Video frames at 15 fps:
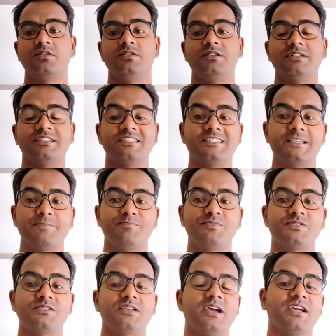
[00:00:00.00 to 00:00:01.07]
the
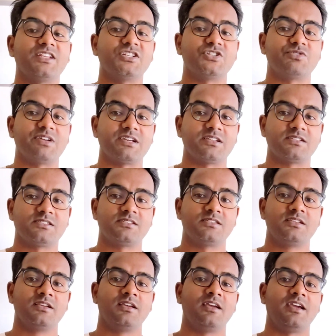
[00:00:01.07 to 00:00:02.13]
tips and
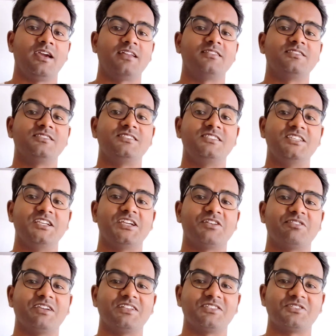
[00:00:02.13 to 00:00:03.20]
tricks and the
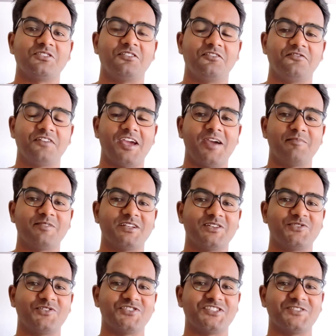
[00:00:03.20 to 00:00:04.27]
secret of
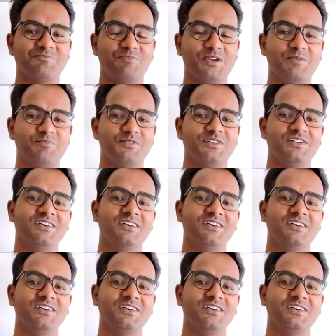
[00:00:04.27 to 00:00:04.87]
MTET question paper.